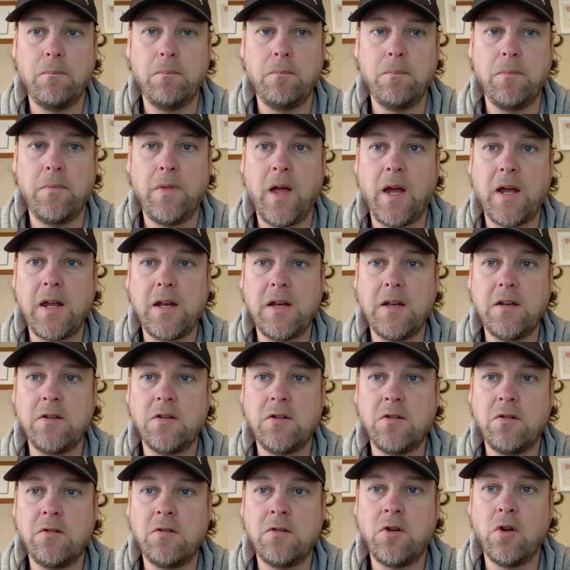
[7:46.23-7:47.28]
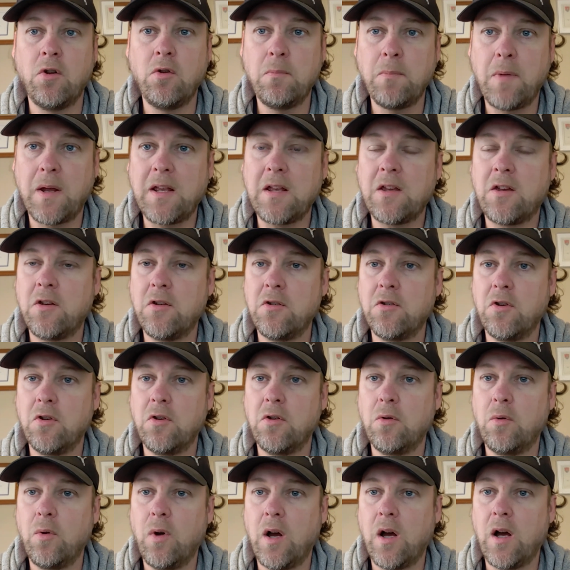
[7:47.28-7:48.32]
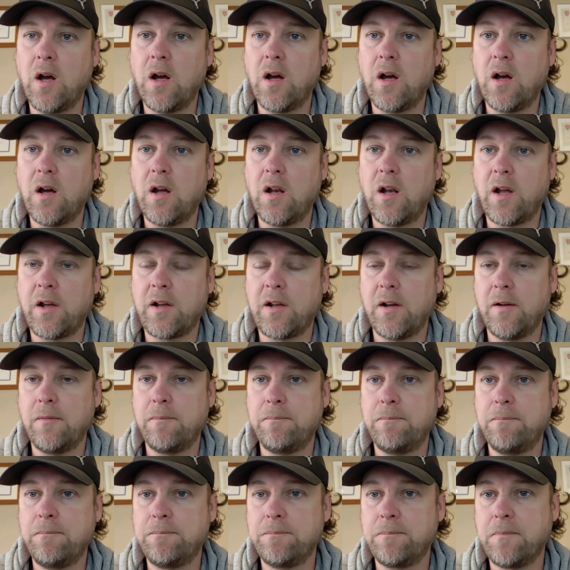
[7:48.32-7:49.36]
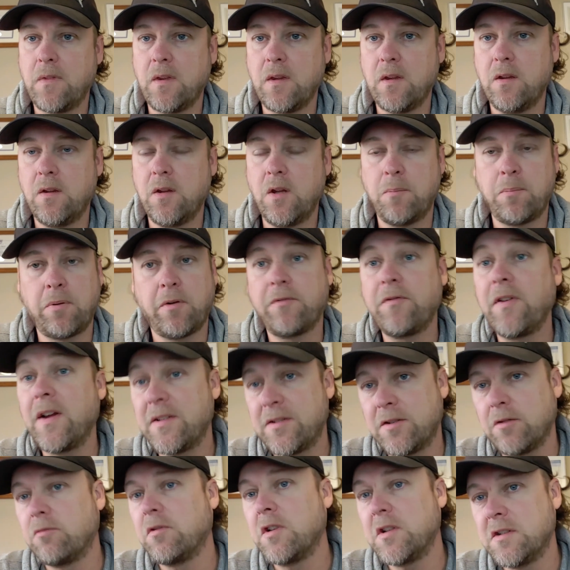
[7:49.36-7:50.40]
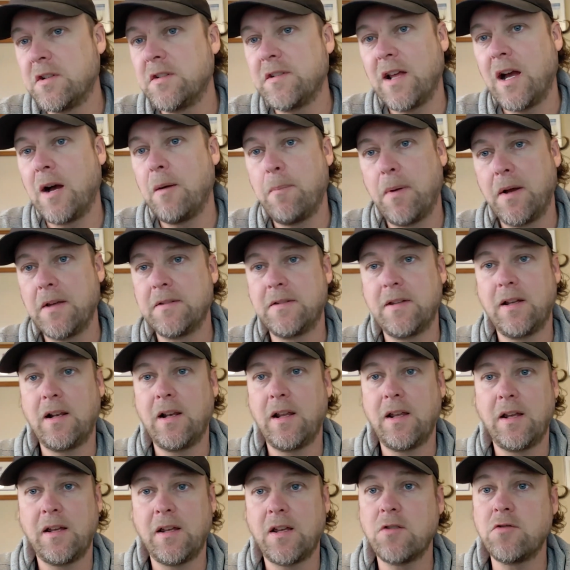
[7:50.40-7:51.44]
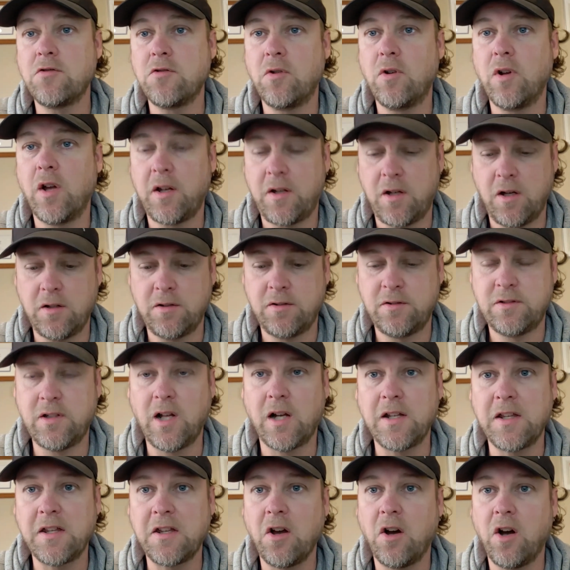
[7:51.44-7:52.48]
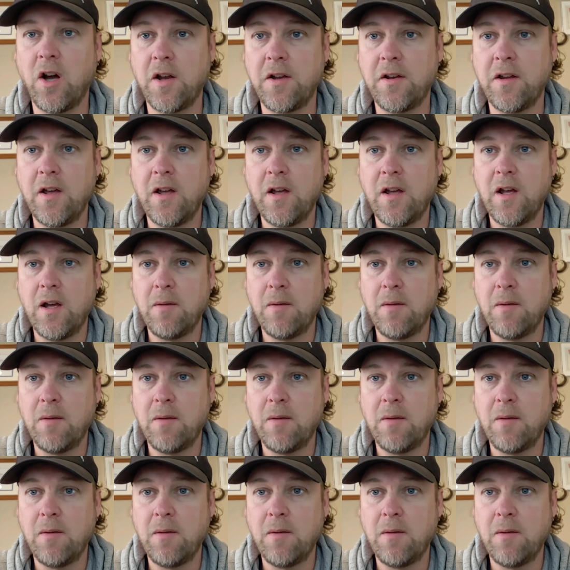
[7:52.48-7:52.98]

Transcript: they do make you do, the professor reaches out basically and gives you like a study guide